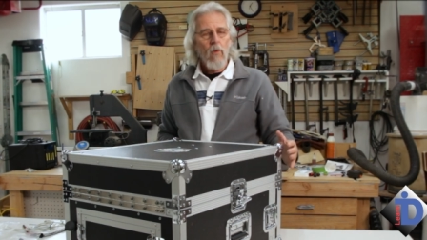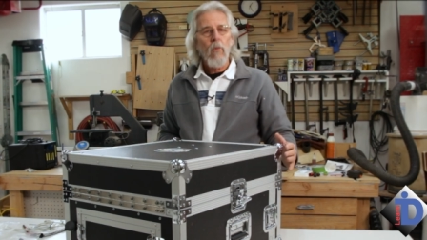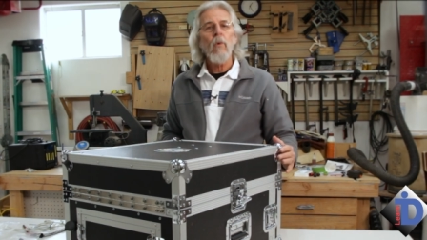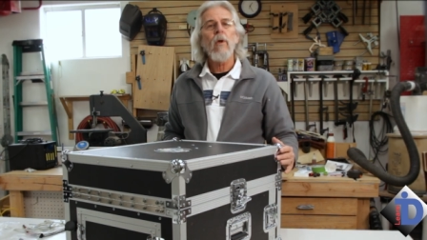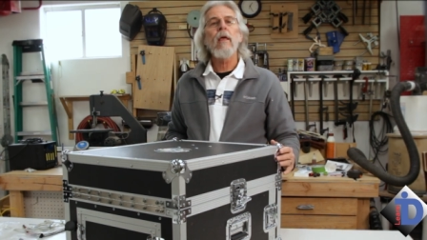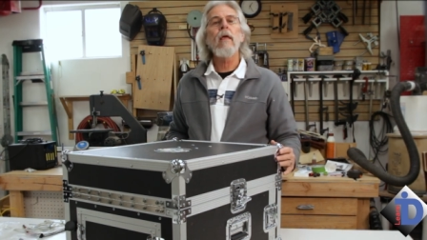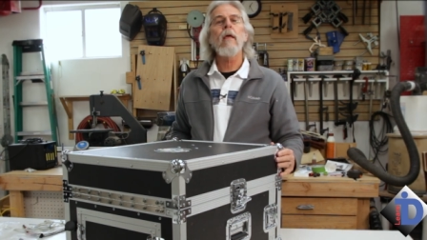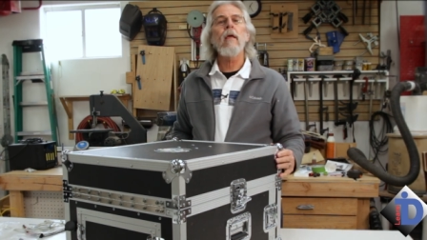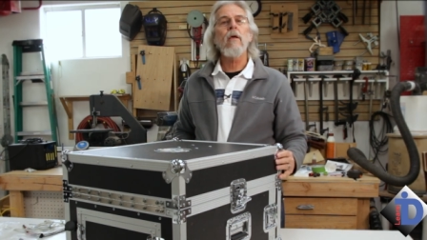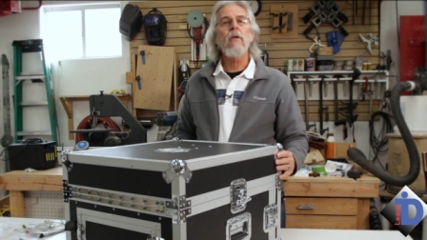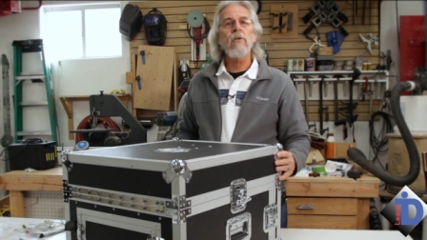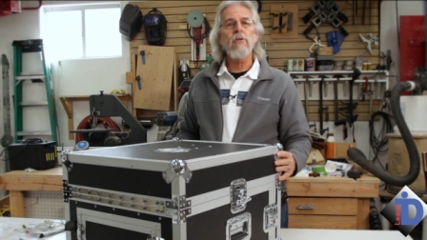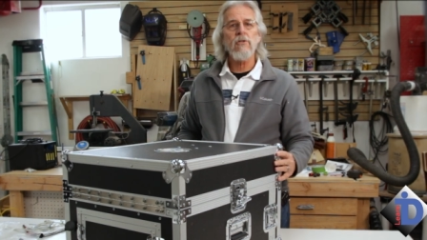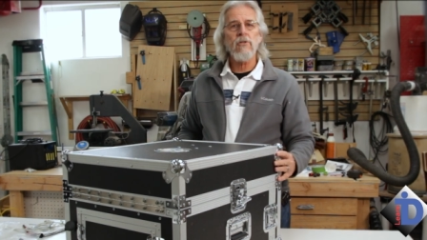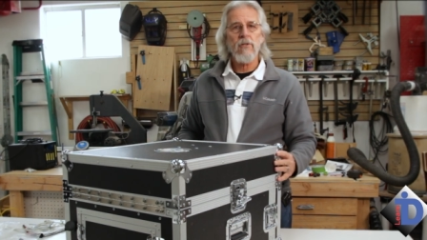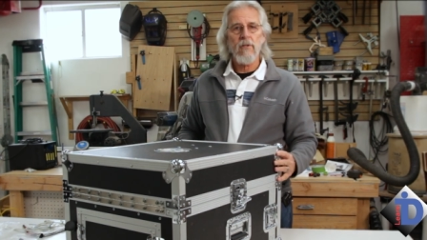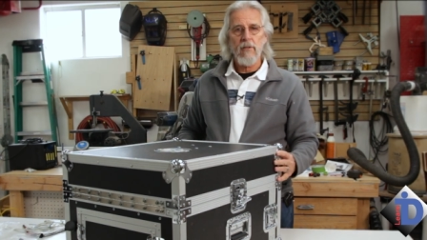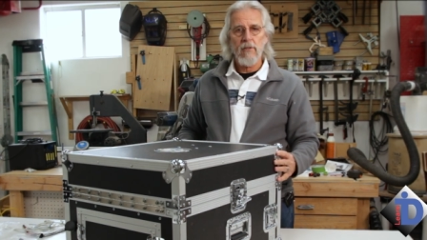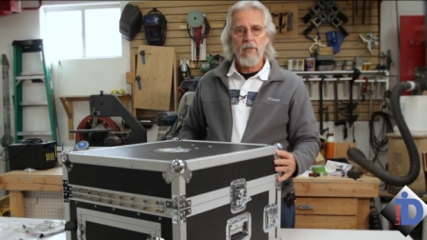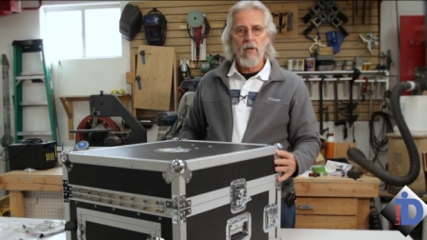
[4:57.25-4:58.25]
we
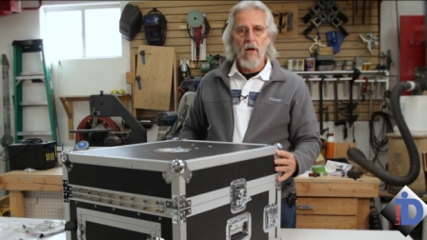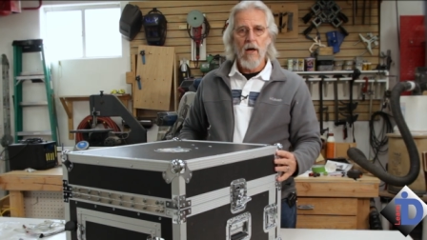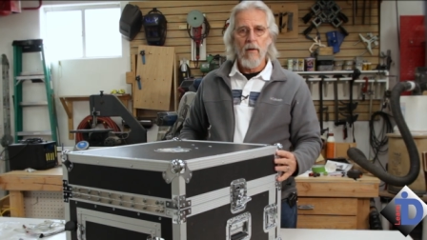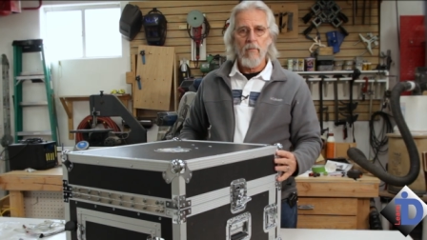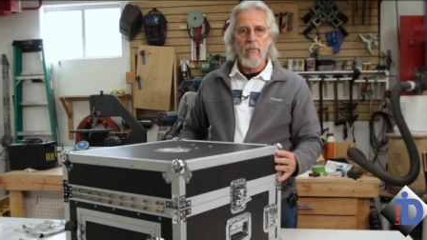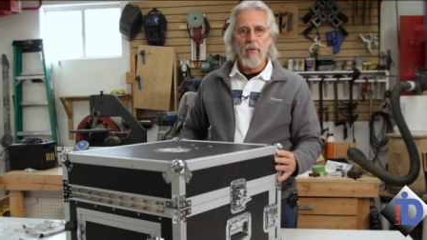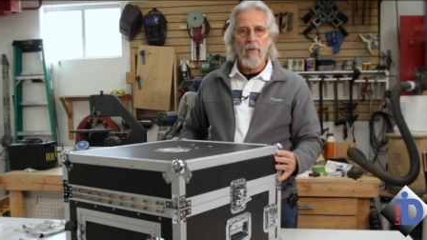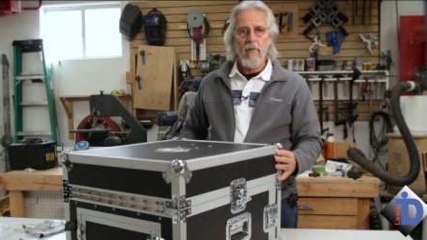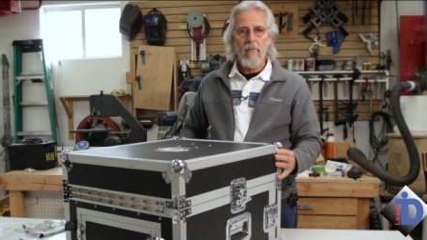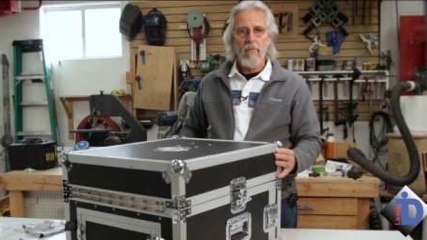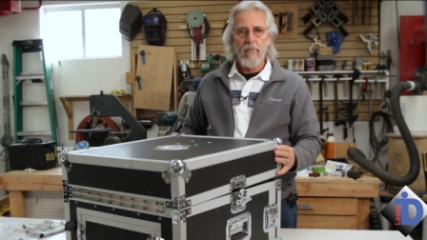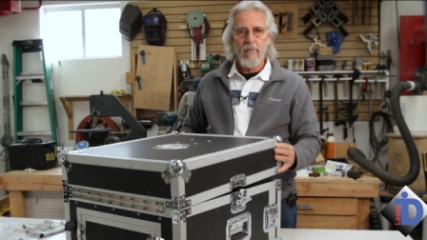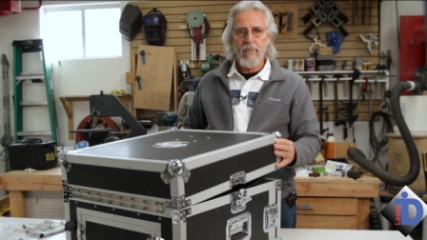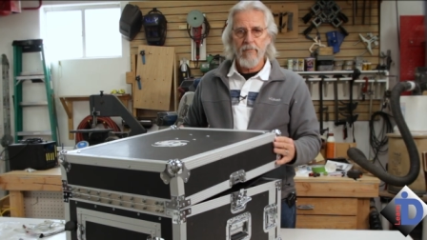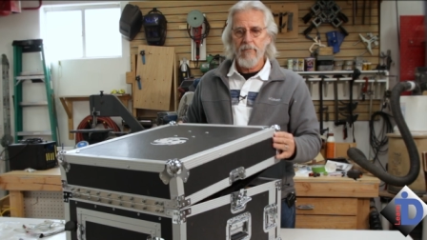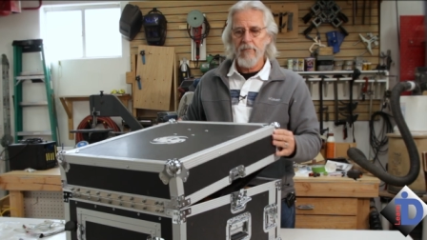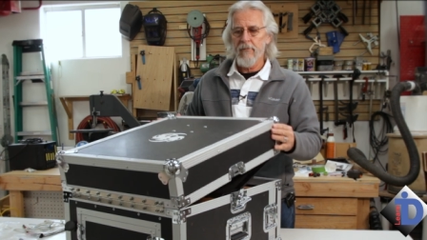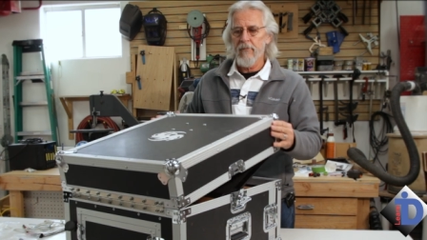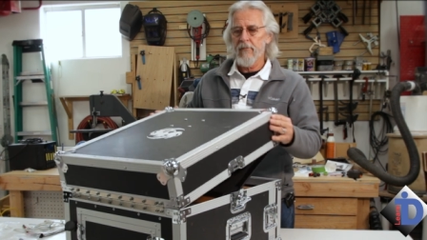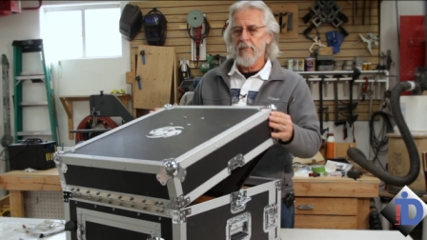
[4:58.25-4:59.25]
hinge the top
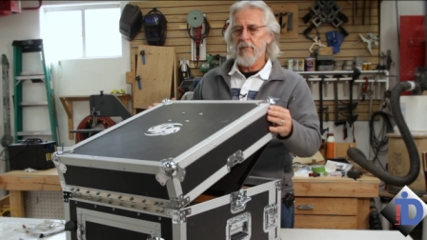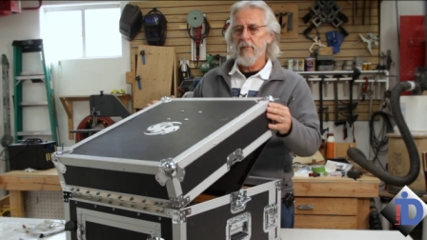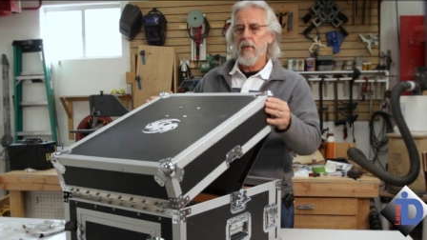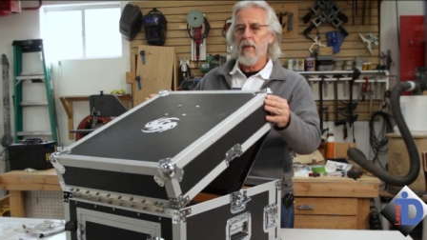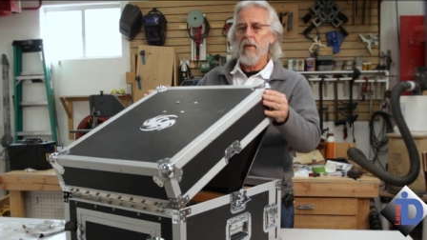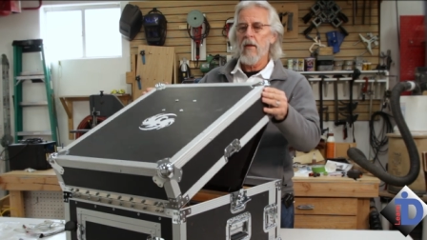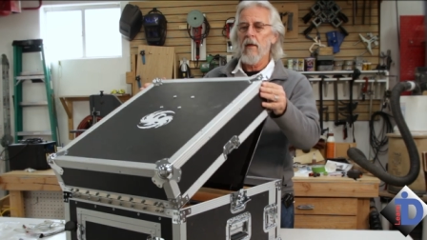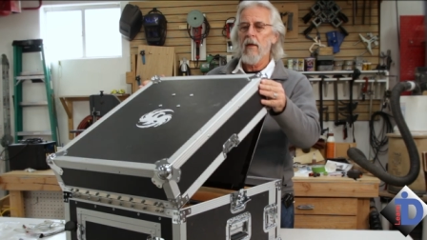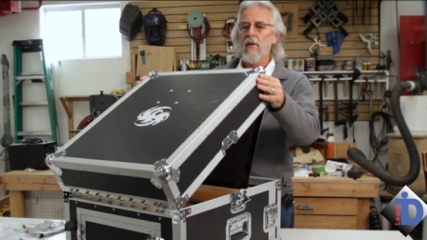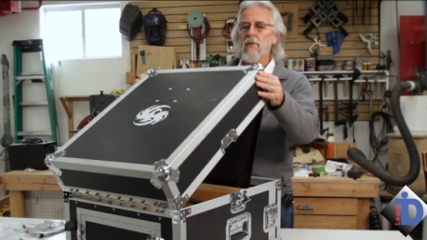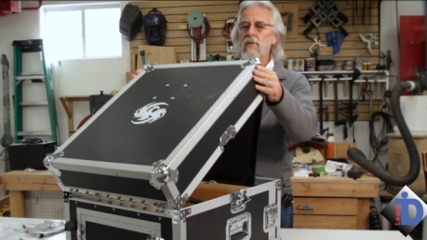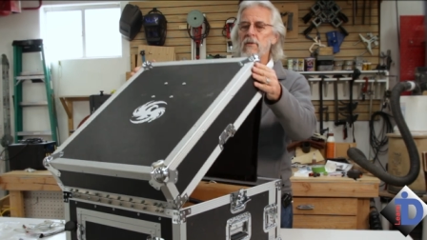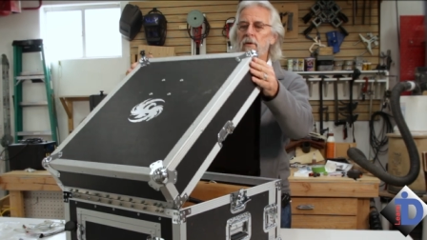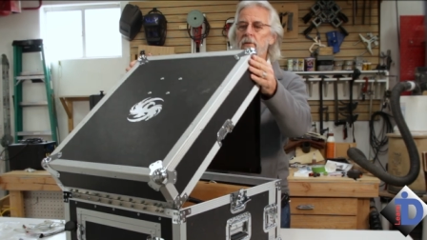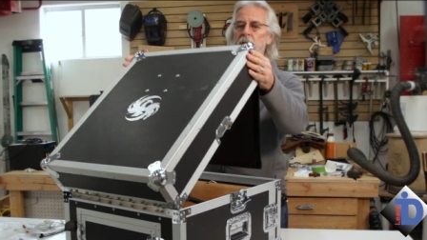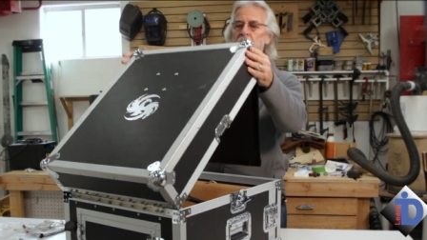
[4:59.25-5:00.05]
so